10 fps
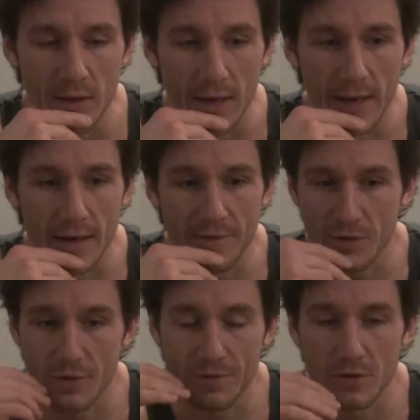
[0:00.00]
And after
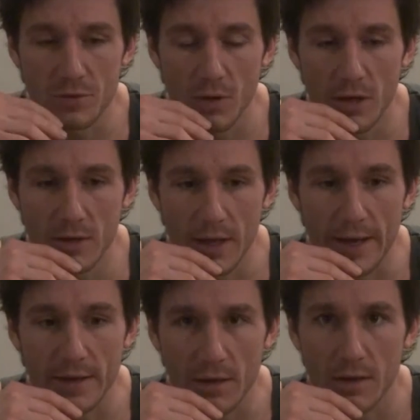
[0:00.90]
the first one,
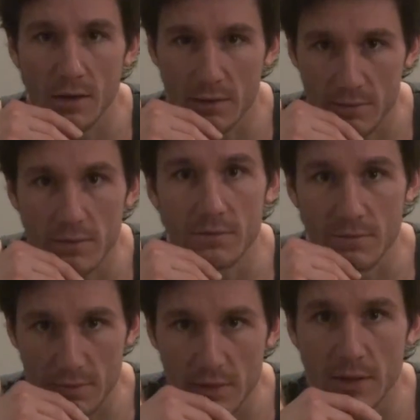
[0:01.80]
like
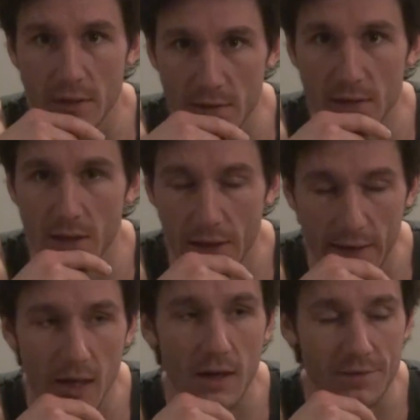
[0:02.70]
a
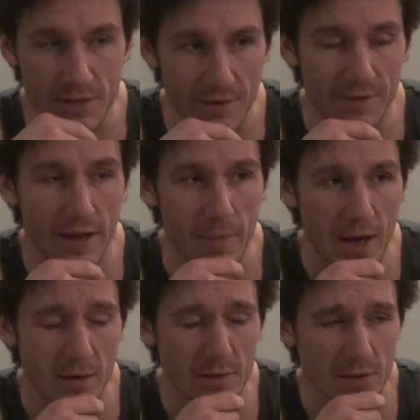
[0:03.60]
lot of stuff came
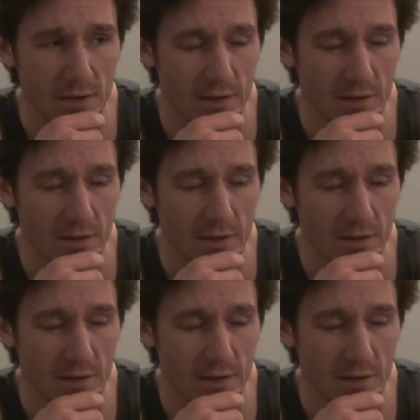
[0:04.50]
out,